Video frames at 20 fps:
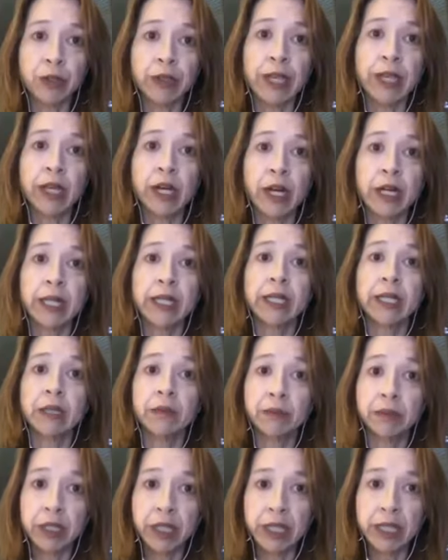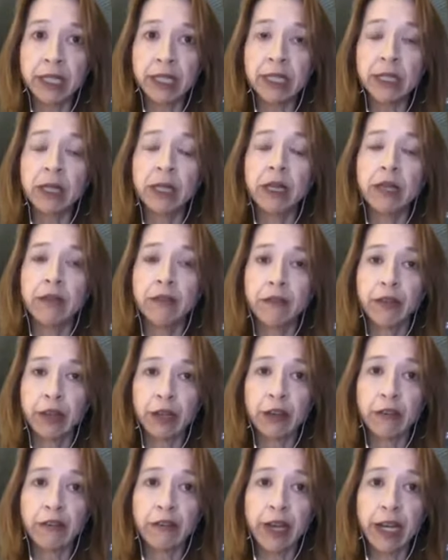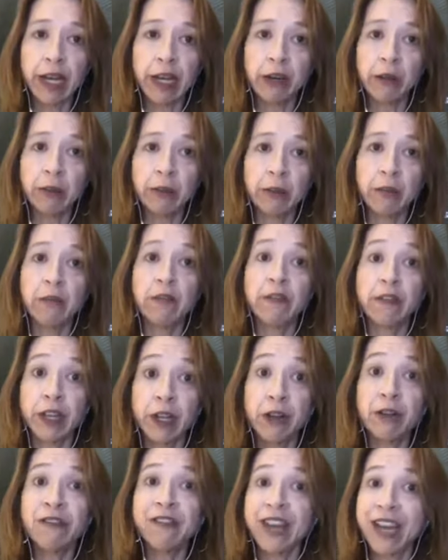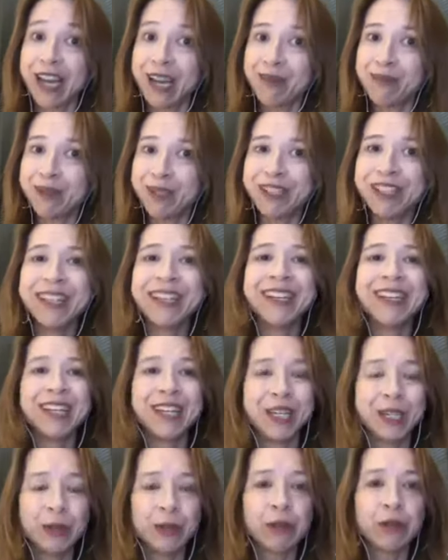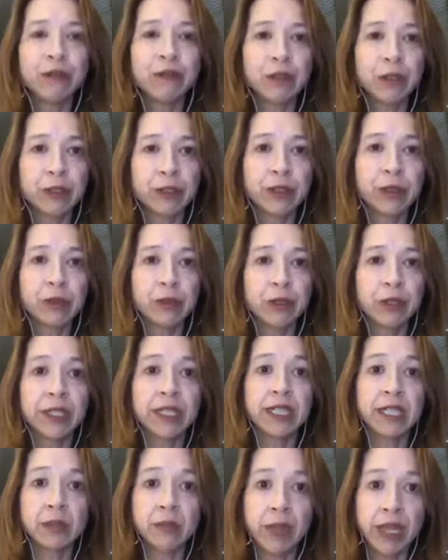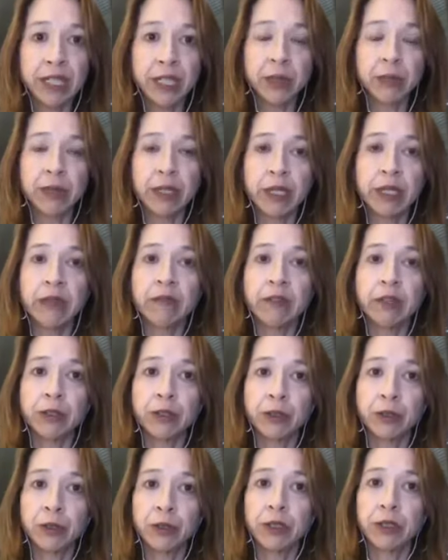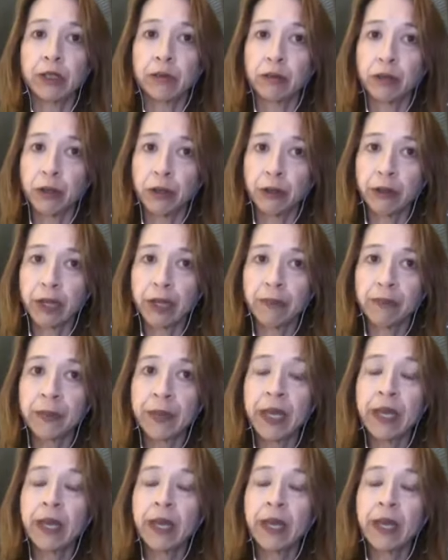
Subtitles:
They call it complete, verifiable, irreversible dismantlement of their nuclear program.